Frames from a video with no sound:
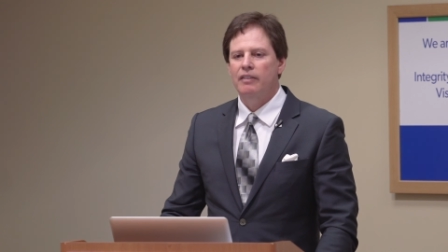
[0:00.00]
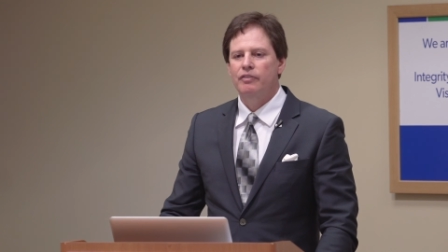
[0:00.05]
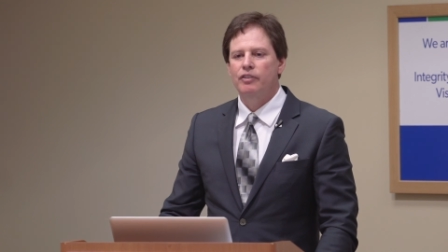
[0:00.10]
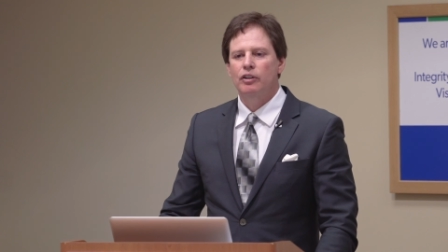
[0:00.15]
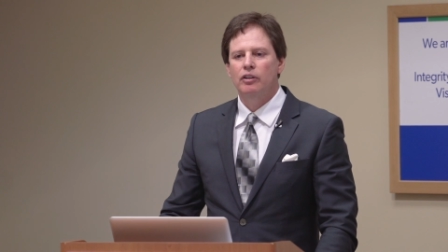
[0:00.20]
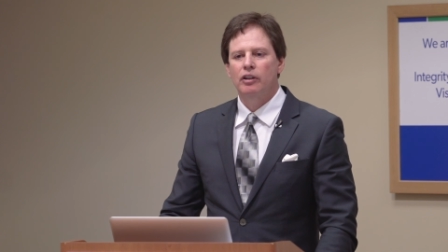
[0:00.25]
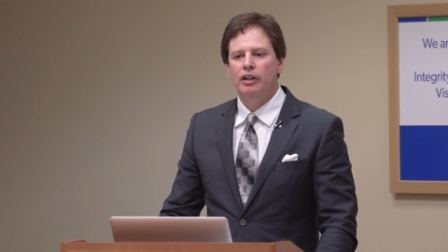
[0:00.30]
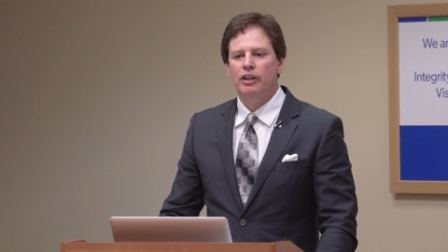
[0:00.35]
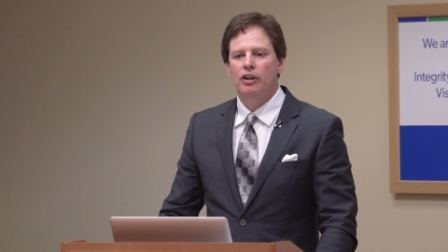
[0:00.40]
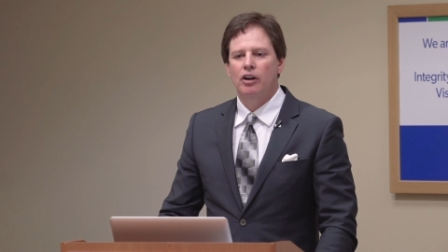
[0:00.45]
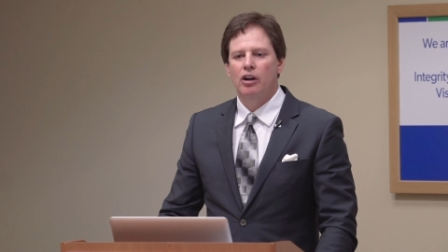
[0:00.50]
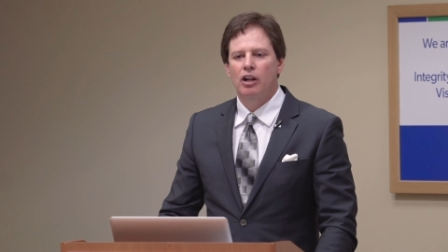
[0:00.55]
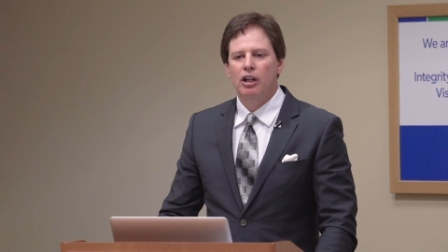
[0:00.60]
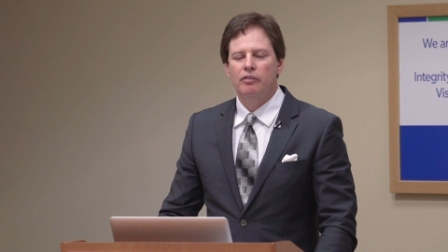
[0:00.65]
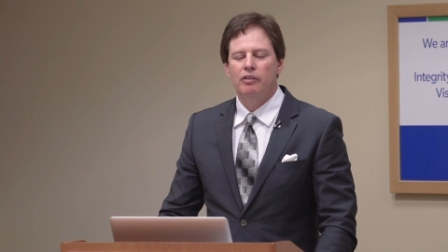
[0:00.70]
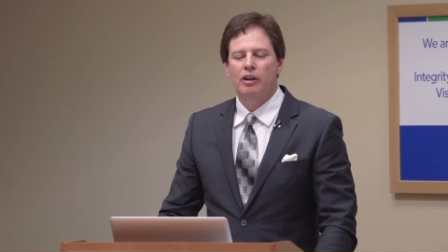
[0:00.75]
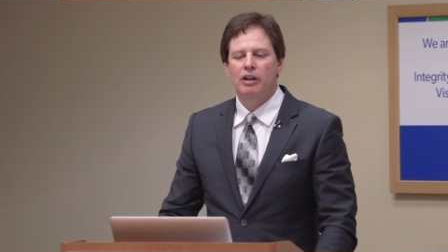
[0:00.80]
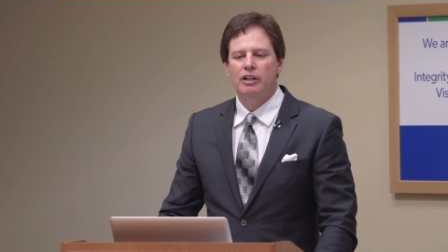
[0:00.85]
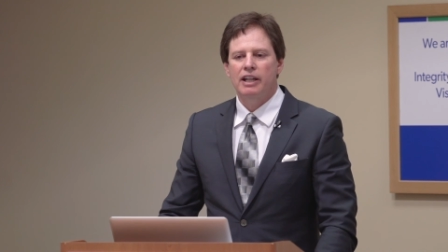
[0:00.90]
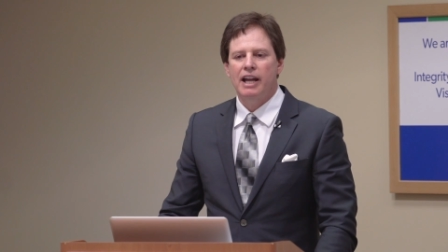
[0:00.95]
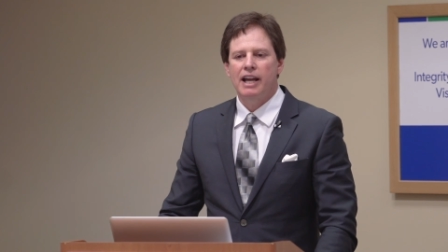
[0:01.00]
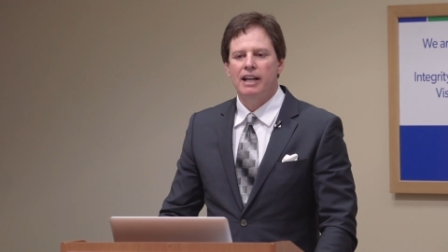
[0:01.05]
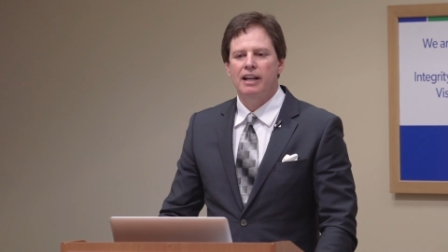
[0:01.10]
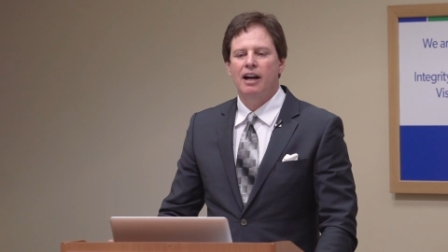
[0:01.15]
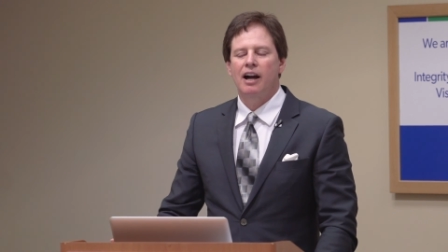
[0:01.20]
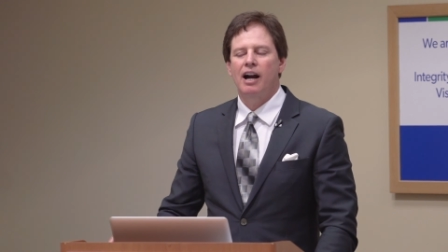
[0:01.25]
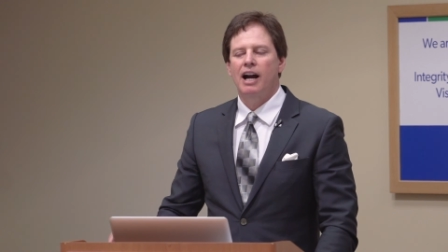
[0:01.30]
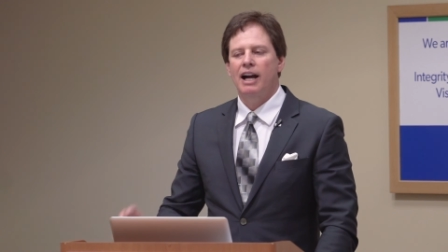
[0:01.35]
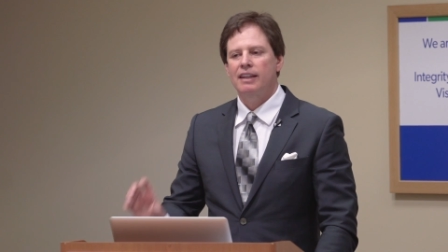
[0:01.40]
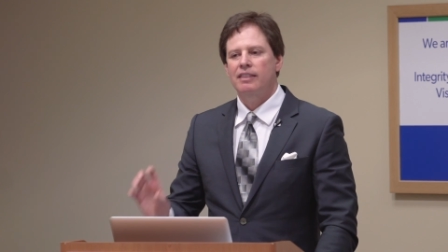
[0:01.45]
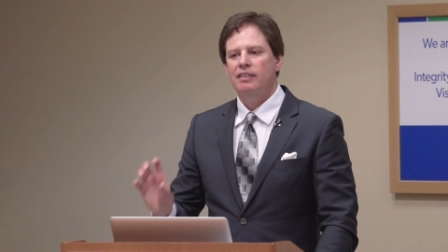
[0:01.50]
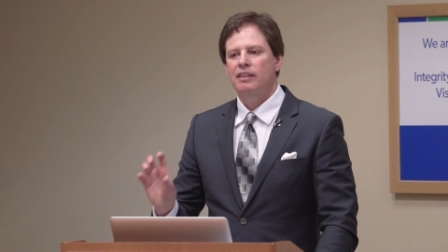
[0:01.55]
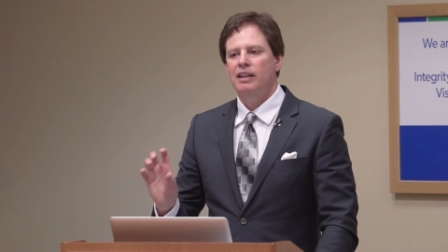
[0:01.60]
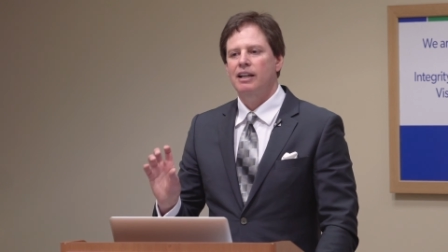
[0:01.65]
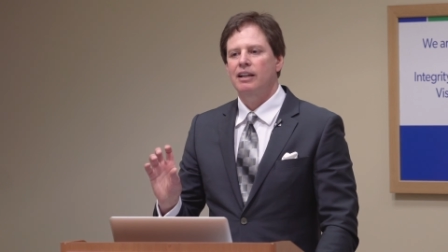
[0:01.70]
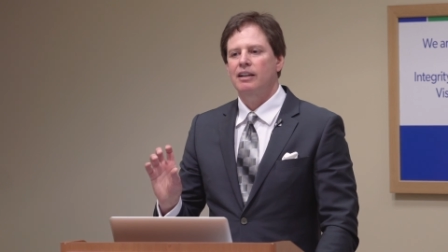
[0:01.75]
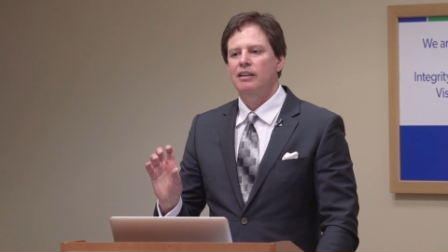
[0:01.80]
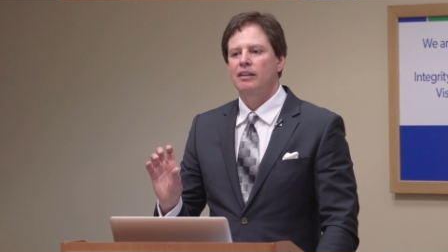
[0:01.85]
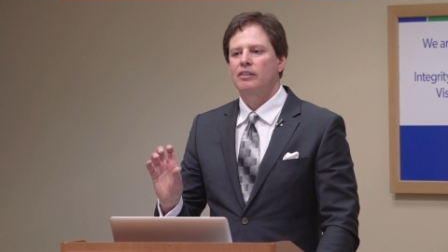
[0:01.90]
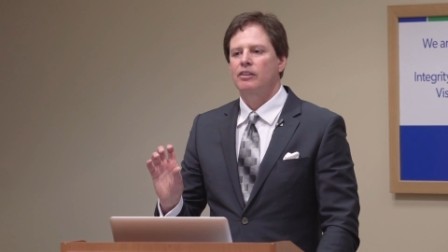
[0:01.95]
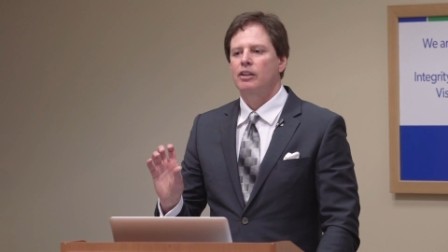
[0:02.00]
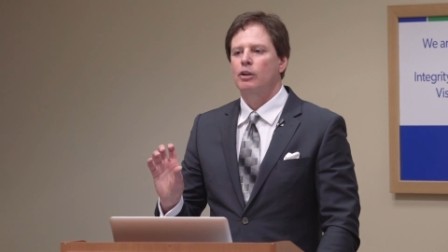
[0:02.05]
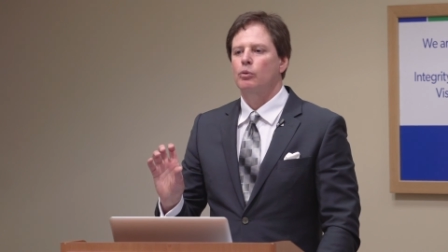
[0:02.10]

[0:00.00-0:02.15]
If you look at all of our data, I think